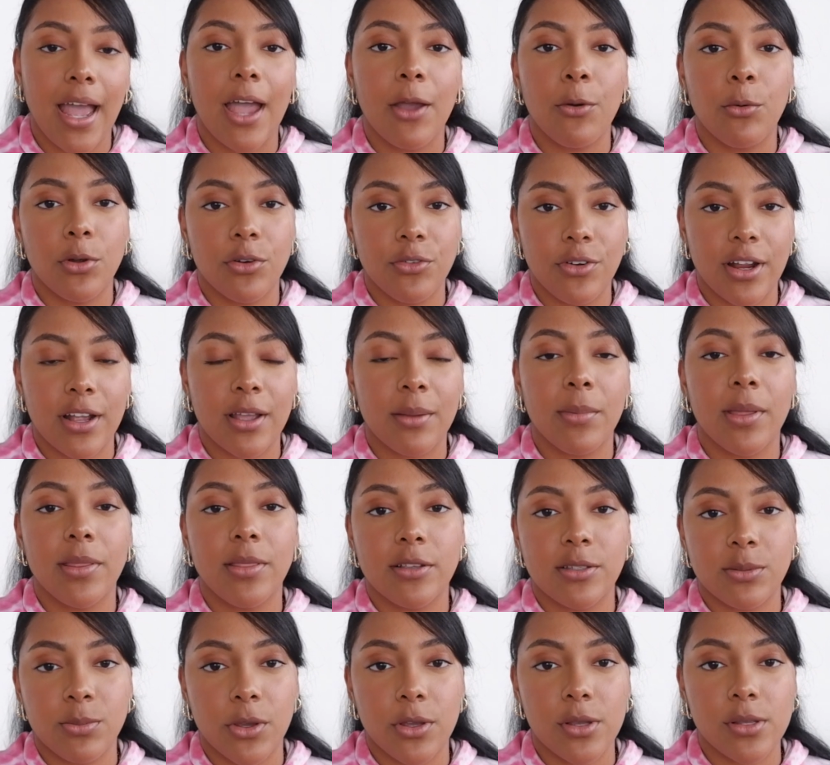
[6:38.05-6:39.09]
I would recommend the
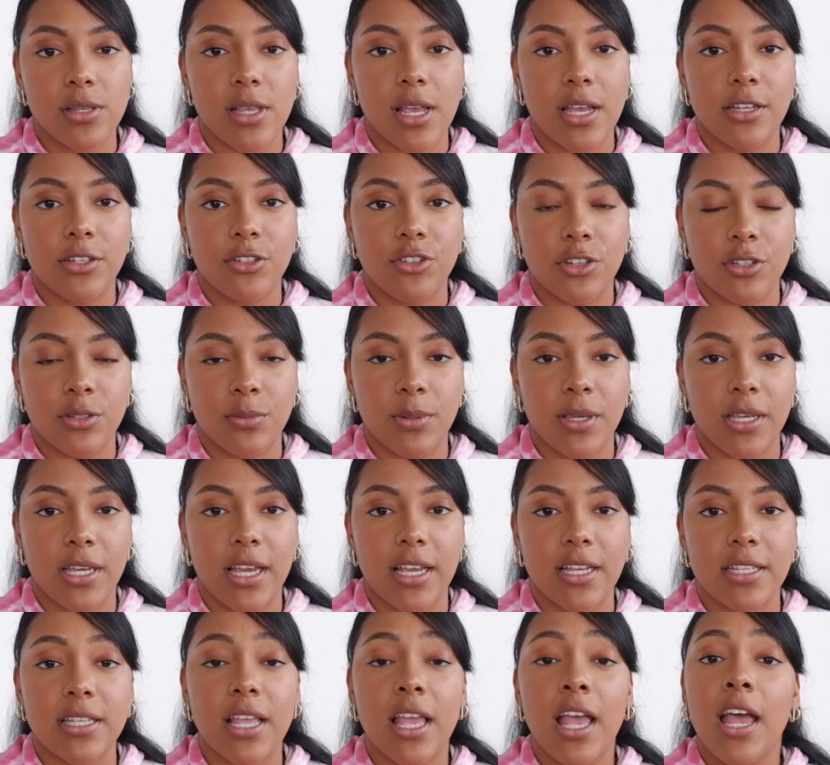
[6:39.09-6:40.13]
small size just
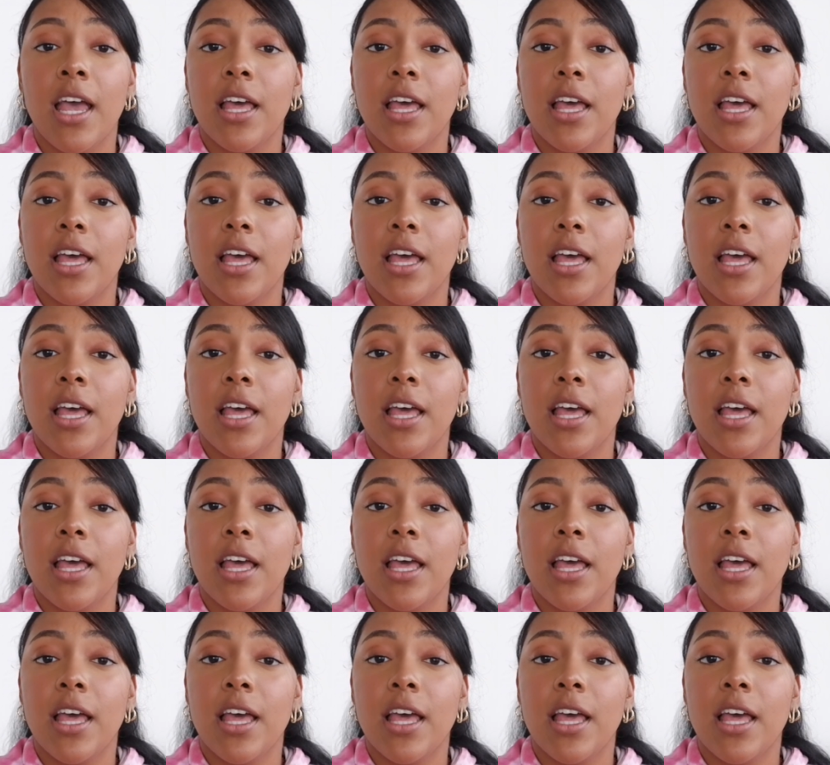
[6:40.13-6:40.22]
because